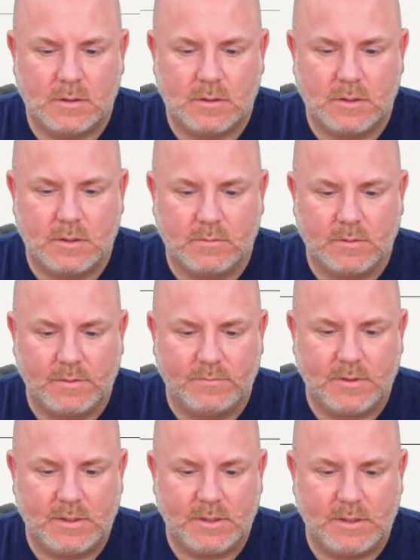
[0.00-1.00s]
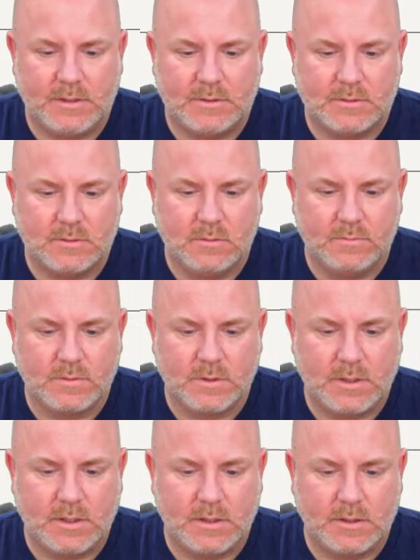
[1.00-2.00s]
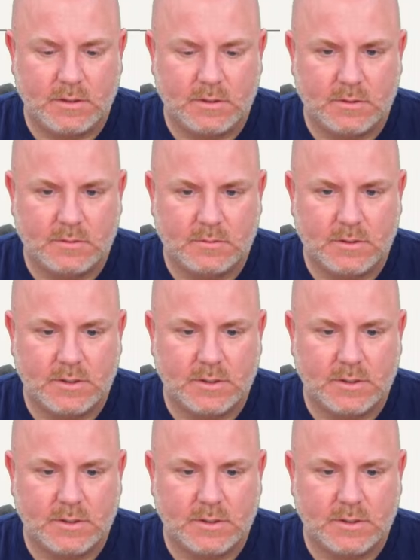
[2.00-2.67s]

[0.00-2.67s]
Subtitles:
We'll leave these over here.